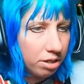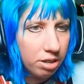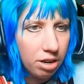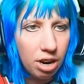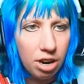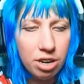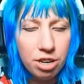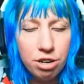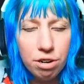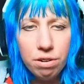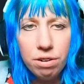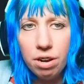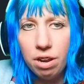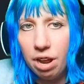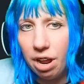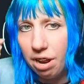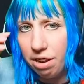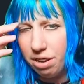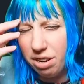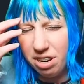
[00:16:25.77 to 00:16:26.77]
I don't know
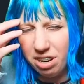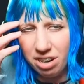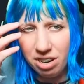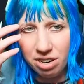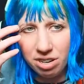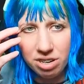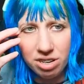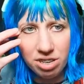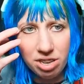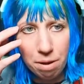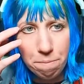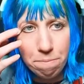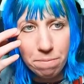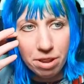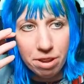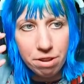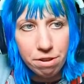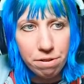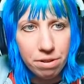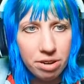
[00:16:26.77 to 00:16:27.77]
how you're going to send
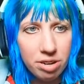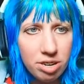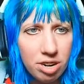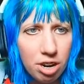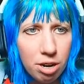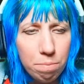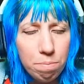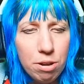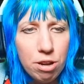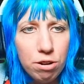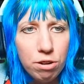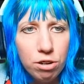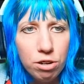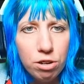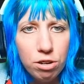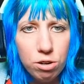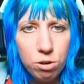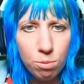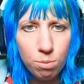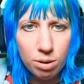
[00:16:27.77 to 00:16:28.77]
me it. You can tag me
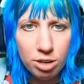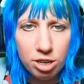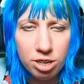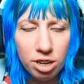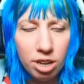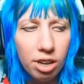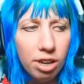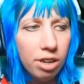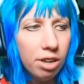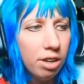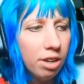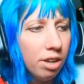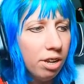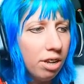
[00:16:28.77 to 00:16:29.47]
on Twitter.